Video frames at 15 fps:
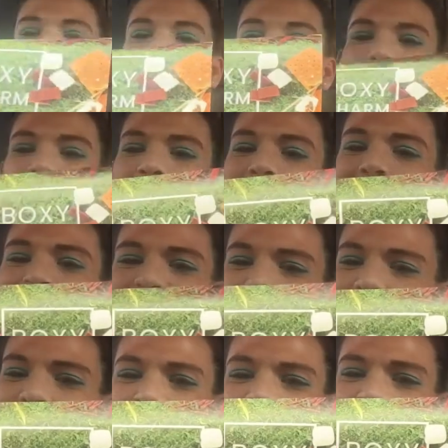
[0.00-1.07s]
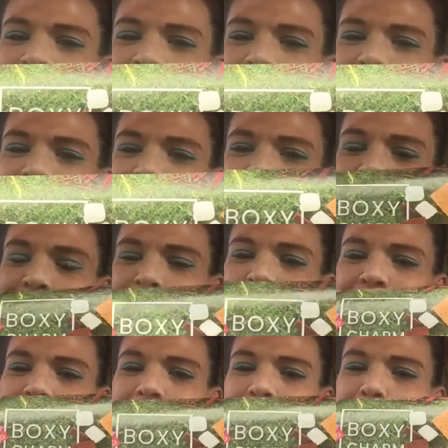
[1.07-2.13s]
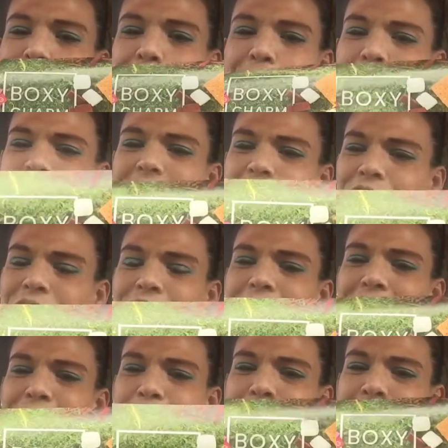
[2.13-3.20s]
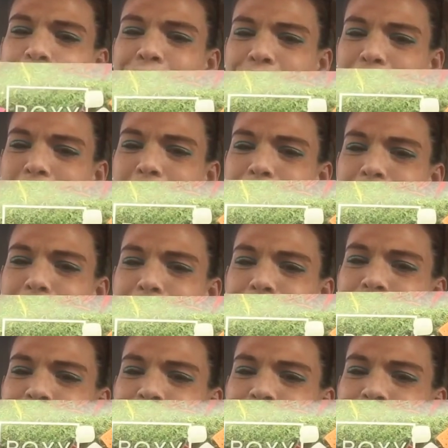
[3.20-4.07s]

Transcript: It has this card in it, which I'm pretty sure was from